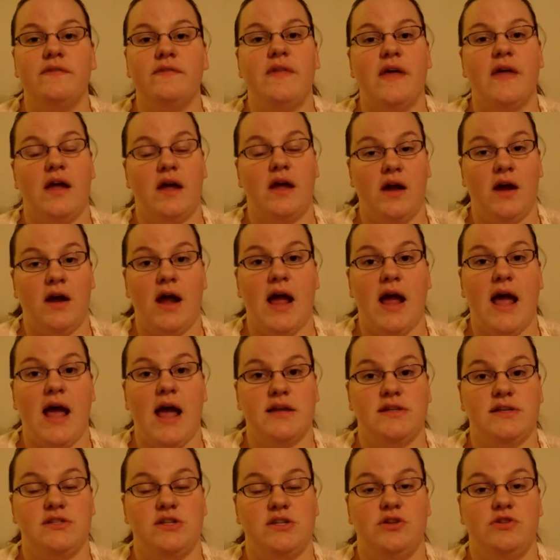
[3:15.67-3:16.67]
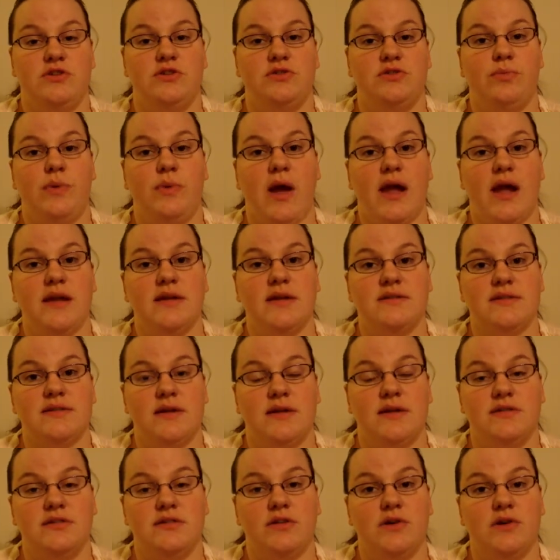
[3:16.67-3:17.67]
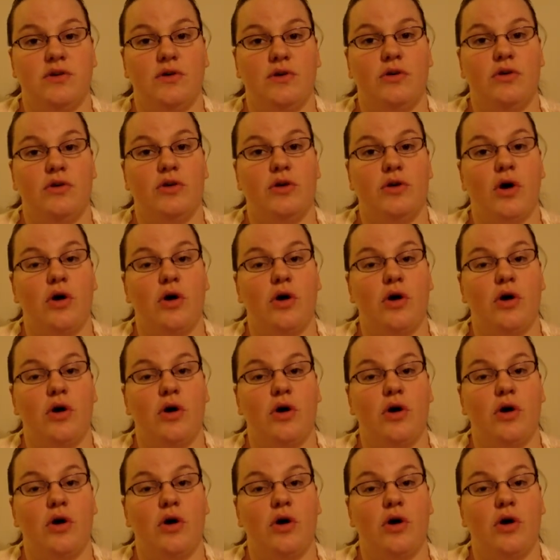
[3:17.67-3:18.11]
they ask you to wait until